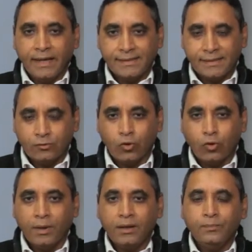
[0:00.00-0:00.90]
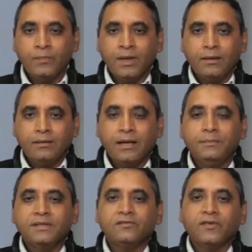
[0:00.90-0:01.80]
Citroma. The
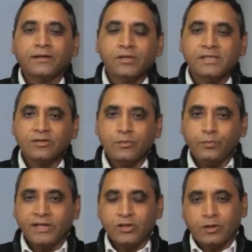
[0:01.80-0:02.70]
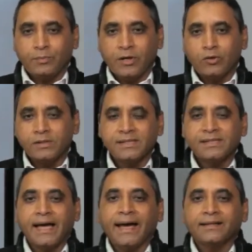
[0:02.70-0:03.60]
limited factor is the temperature because
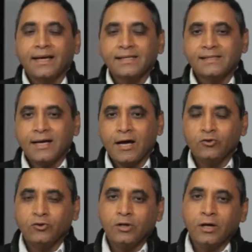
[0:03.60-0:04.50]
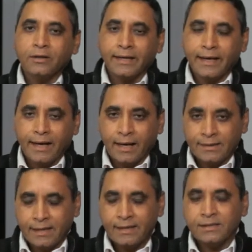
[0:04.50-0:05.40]
it's act as a
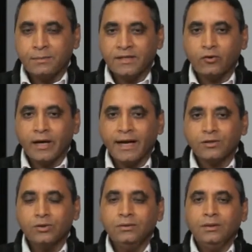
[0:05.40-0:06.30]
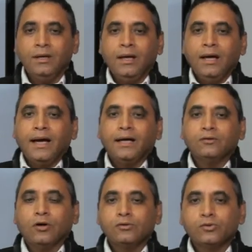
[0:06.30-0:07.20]
as an enzymatic reaction, and
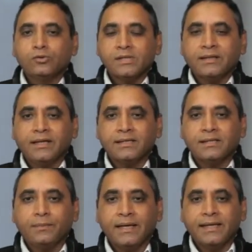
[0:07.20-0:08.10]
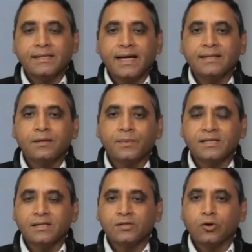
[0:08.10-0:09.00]
also that takes place at the
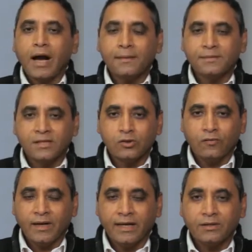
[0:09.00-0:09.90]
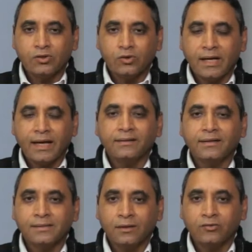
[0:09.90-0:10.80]
presence or absence of light. So the light
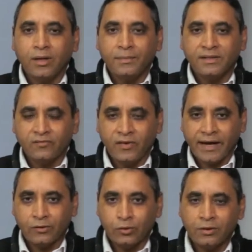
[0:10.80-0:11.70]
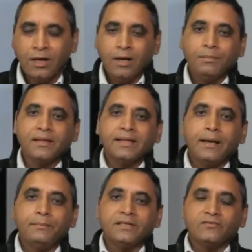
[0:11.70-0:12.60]
is not limited factor, but the
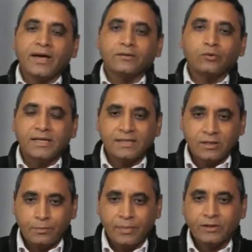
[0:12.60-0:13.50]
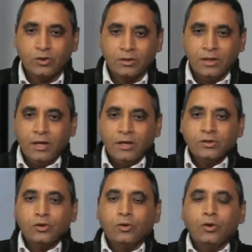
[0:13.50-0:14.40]
limited factor is the temperature.
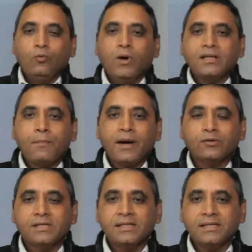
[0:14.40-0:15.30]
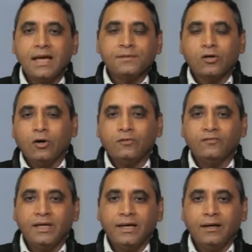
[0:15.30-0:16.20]
So what about the steps of
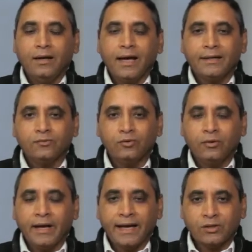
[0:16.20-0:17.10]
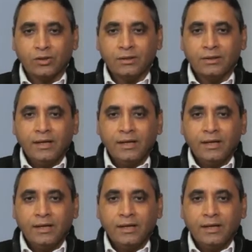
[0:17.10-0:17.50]
the light reaction?